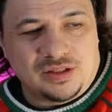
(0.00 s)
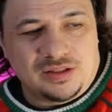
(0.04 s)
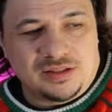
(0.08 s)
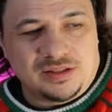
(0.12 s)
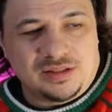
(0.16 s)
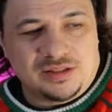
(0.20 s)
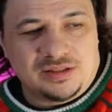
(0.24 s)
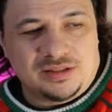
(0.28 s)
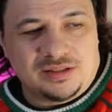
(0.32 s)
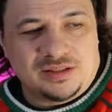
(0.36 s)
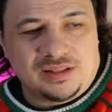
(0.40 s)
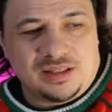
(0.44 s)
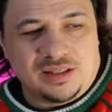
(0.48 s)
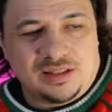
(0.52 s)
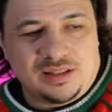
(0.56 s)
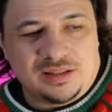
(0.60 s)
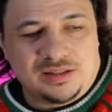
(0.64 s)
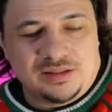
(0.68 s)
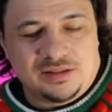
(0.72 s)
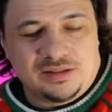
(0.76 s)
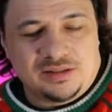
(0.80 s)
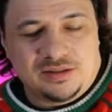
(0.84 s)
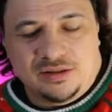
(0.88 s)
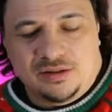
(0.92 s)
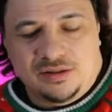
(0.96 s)

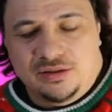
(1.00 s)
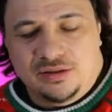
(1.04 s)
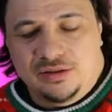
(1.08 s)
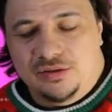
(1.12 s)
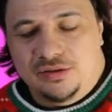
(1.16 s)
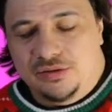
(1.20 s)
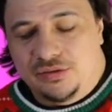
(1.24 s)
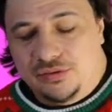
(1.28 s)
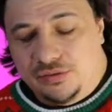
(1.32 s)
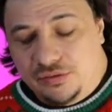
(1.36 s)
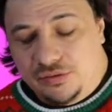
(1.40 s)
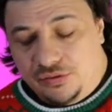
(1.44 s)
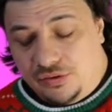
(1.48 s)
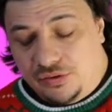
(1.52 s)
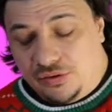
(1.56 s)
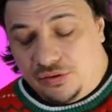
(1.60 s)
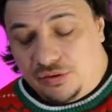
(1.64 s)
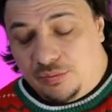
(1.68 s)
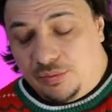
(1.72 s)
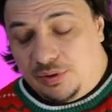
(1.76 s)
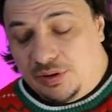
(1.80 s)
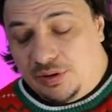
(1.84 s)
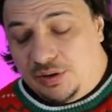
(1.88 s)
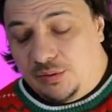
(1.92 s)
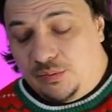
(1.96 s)
States
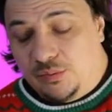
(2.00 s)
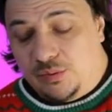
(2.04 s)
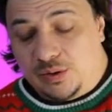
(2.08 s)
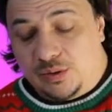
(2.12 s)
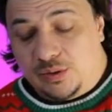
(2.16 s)
normally were